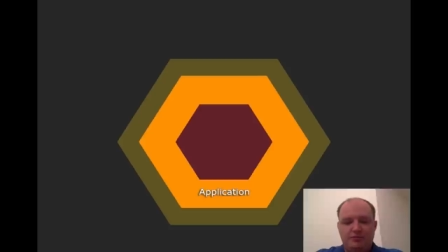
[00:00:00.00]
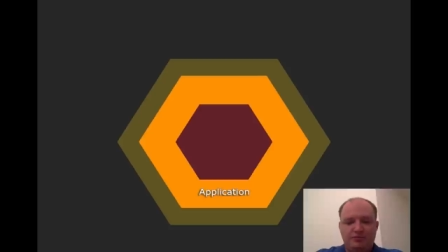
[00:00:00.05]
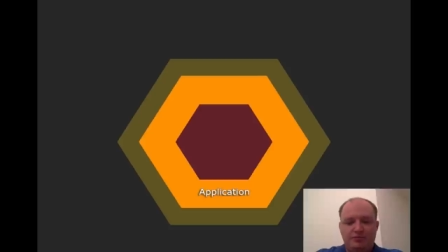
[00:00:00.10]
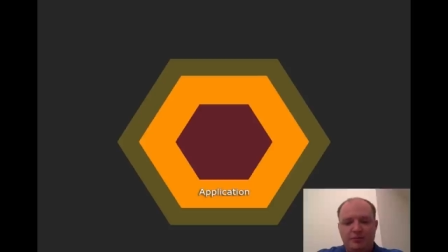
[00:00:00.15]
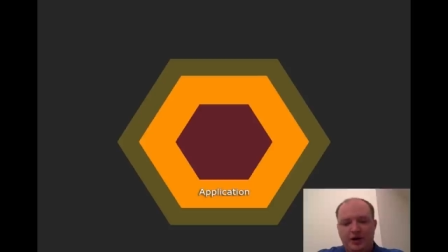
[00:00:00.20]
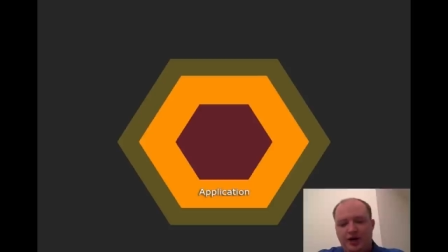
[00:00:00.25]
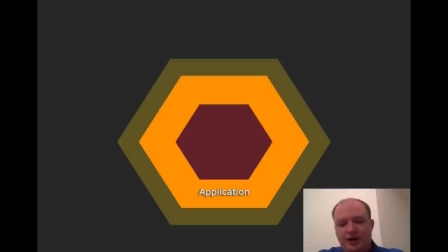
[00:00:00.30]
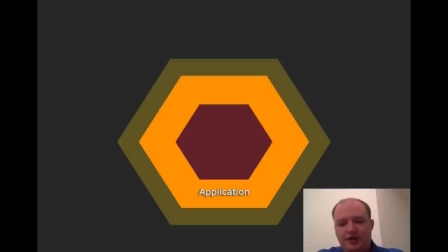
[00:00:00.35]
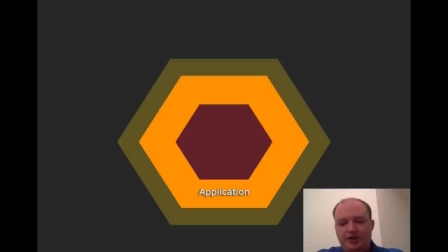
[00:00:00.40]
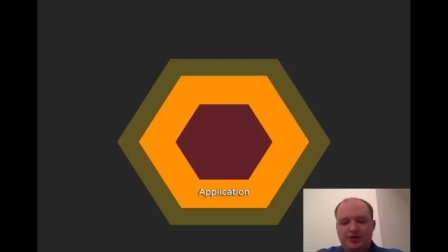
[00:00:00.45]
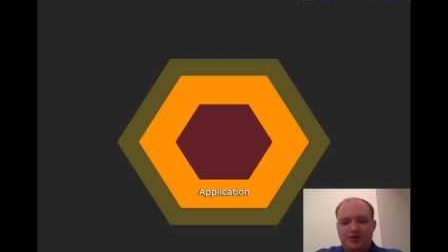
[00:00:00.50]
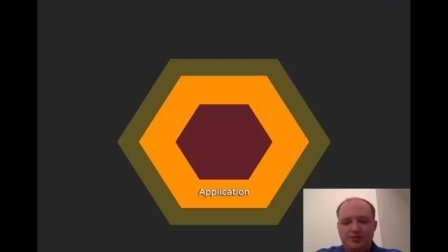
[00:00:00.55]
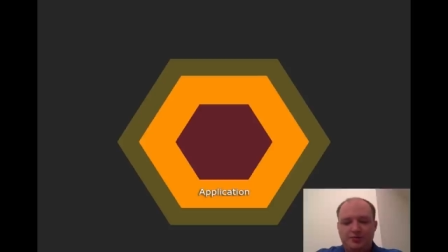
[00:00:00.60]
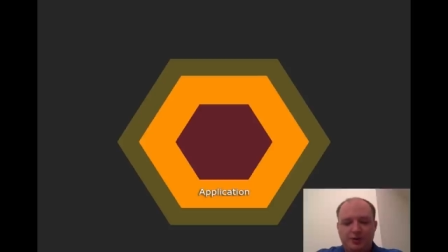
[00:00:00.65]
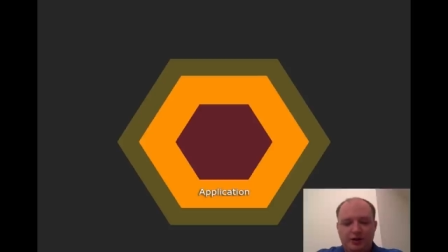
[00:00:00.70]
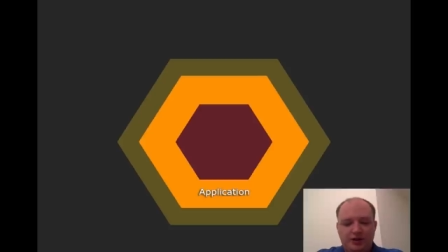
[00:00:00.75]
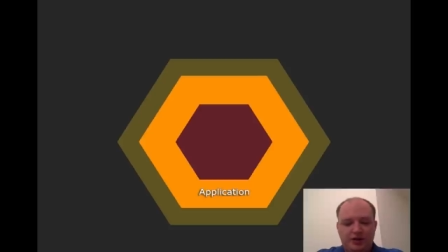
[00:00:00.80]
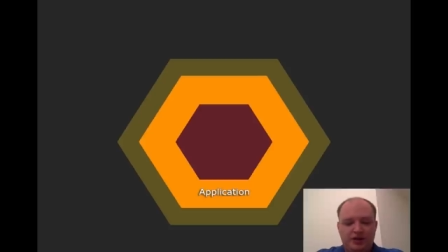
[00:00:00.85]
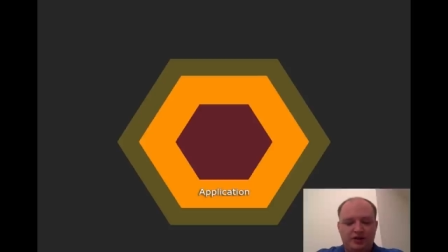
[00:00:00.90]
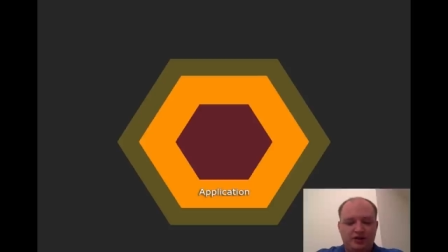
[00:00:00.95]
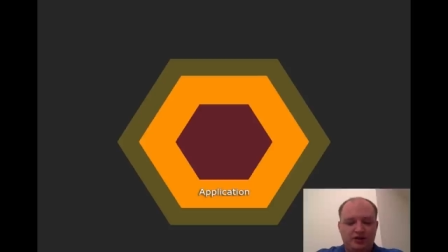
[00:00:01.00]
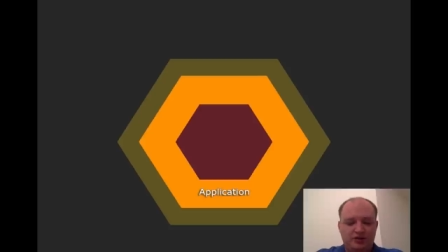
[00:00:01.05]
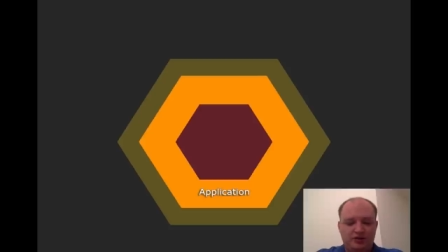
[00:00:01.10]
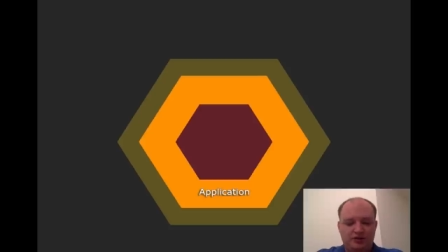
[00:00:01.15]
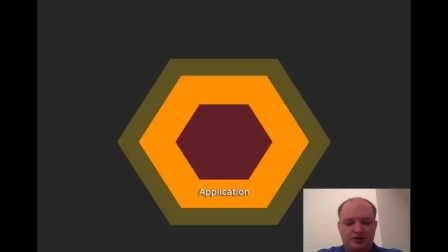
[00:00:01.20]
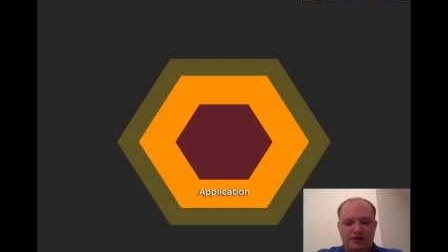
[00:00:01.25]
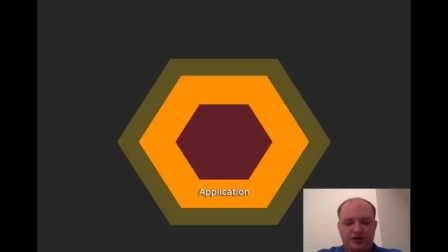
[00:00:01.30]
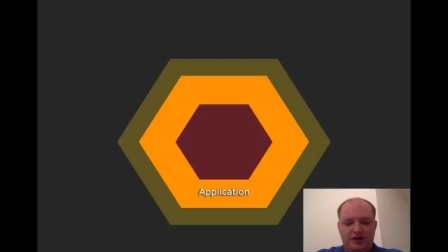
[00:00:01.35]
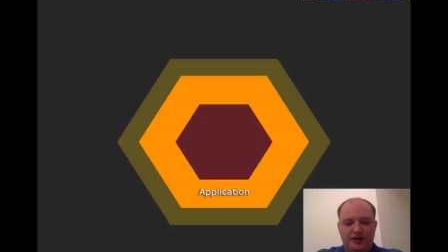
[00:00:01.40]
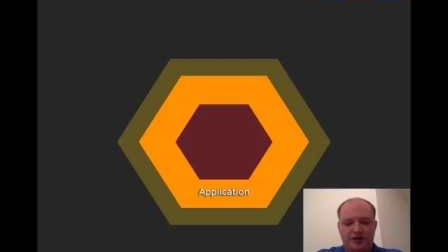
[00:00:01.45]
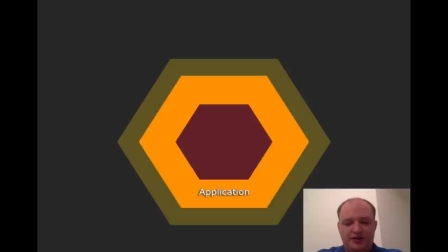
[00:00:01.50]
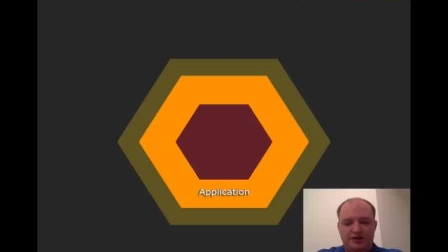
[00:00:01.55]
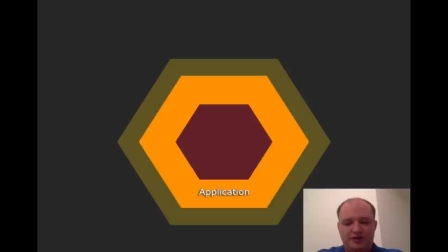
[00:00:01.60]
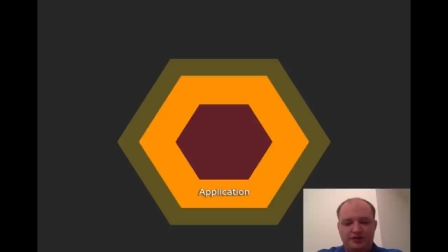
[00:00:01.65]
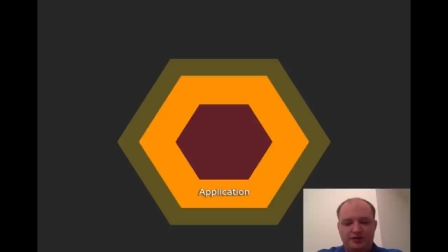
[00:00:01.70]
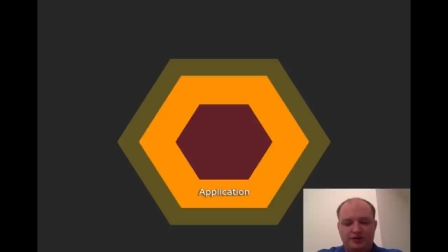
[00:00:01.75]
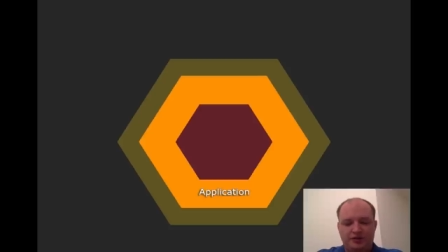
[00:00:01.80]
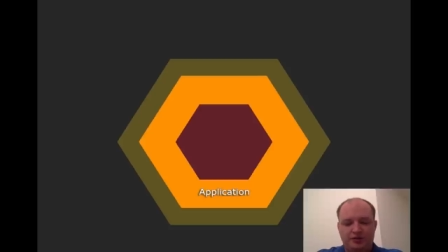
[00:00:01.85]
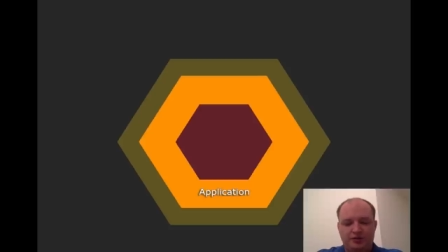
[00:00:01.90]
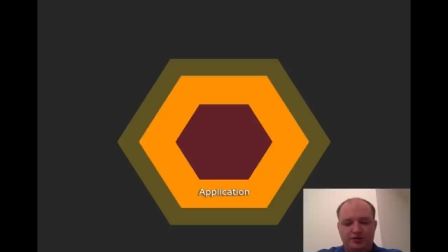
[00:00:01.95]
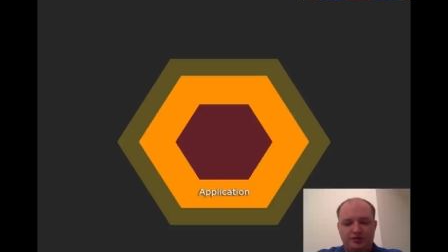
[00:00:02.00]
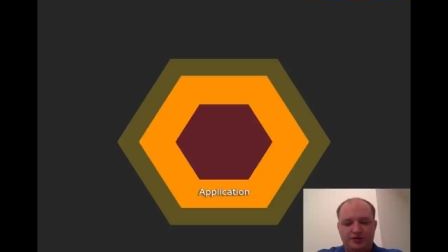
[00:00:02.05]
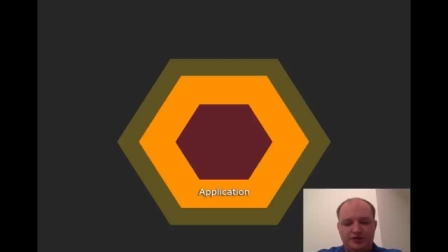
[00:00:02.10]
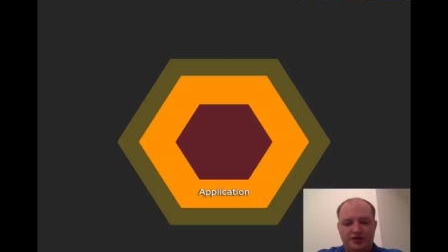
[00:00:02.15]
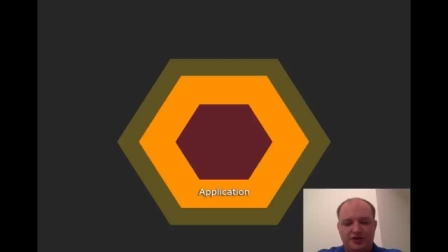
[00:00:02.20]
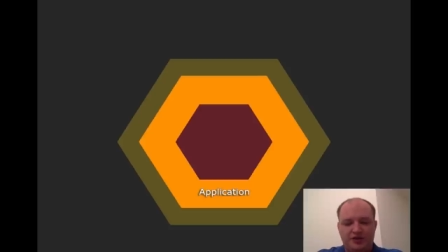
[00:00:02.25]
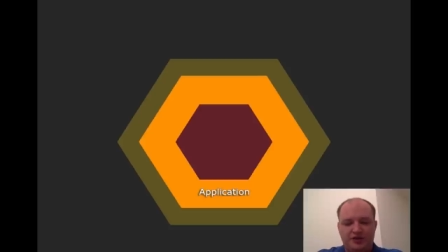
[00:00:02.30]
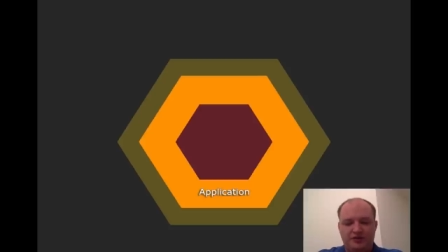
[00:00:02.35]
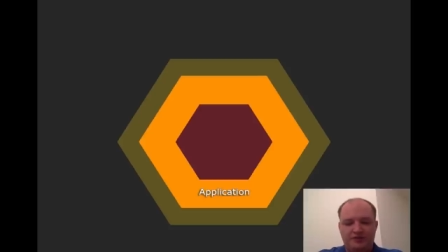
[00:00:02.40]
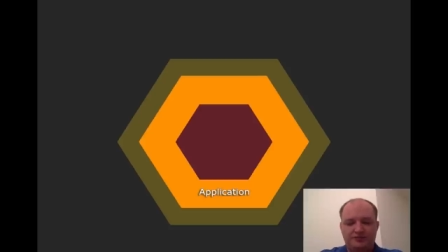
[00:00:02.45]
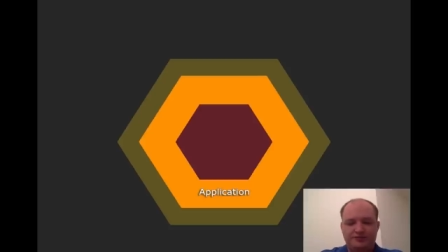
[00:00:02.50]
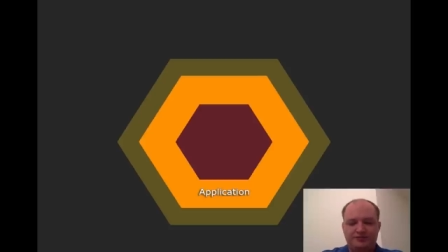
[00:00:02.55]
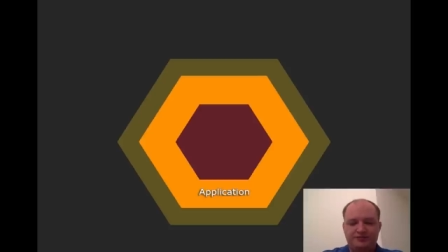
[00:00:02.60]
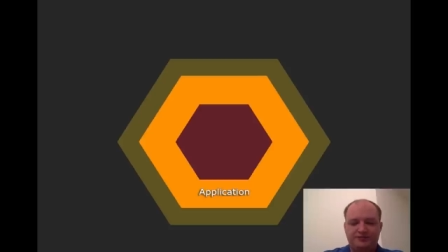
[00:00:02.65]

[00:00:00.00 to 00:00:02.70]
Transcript: a man in the middle layer, you could say.